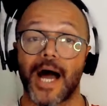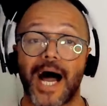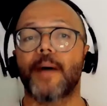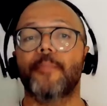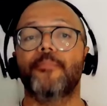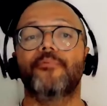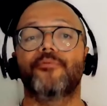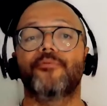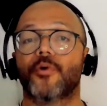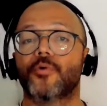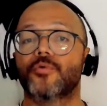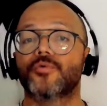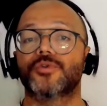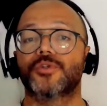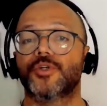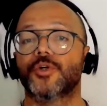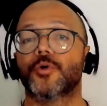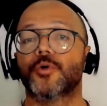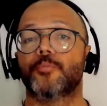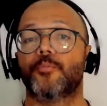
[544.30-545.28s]
up from
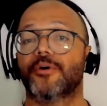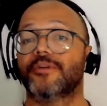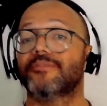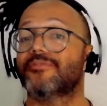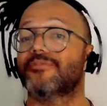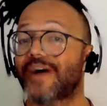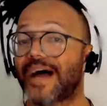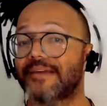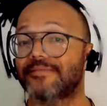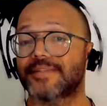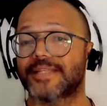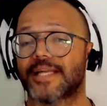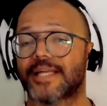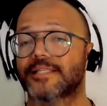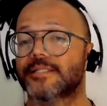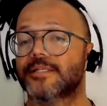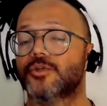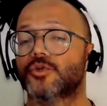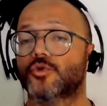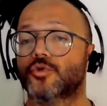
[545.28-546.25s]
0.5
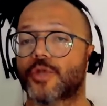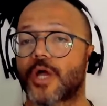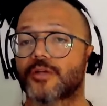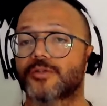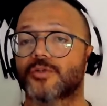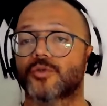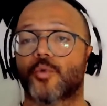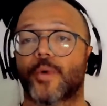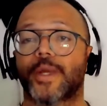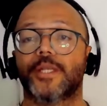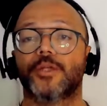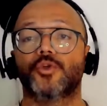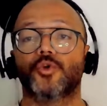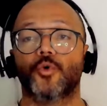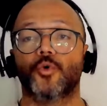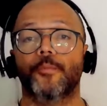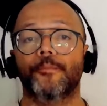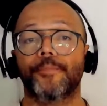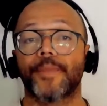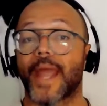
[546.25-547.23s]
cents in
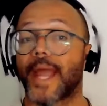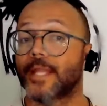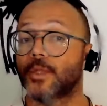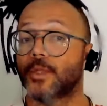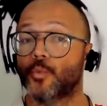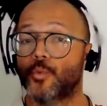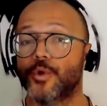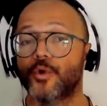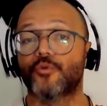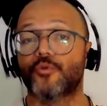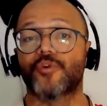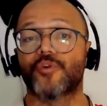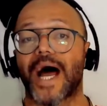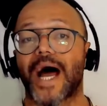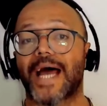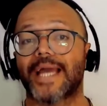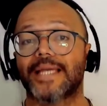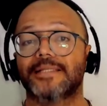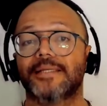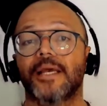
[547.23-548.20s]
2022, and will
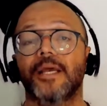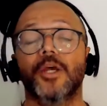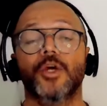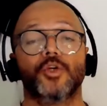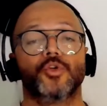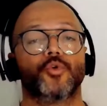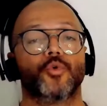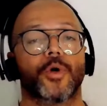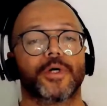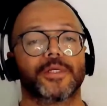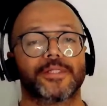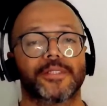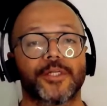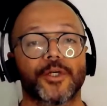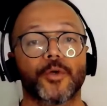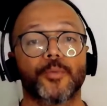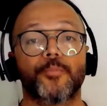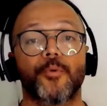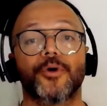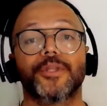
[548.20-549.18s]
rise to a
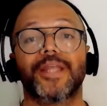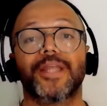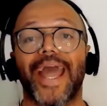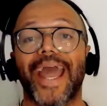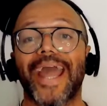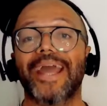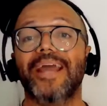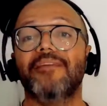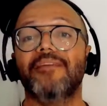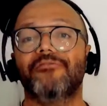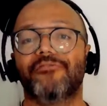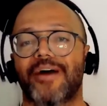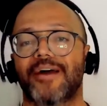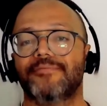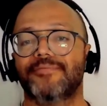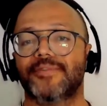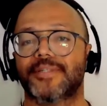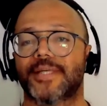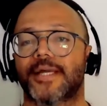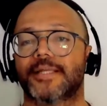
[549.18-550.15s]

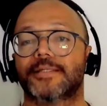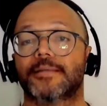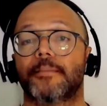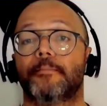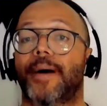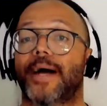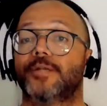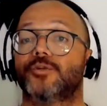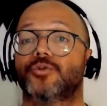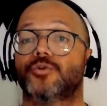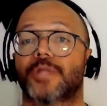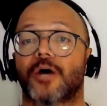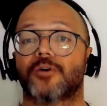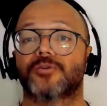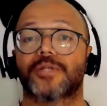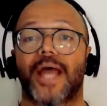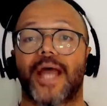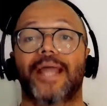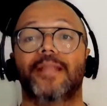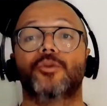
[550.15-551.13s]
0.85 cents by
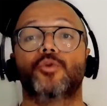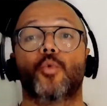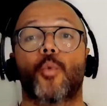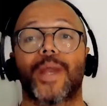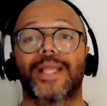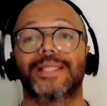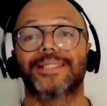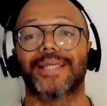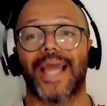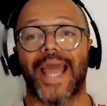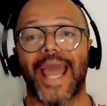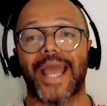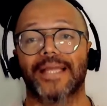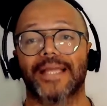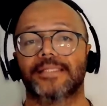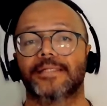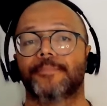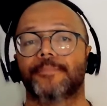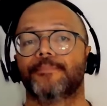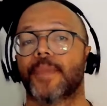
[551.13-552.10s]

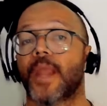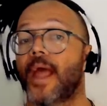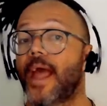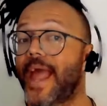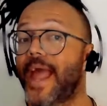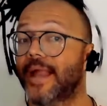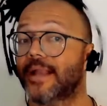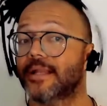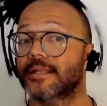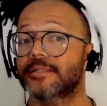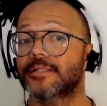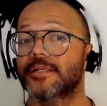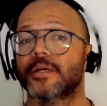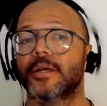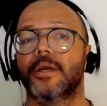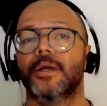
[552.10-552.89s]
2028 and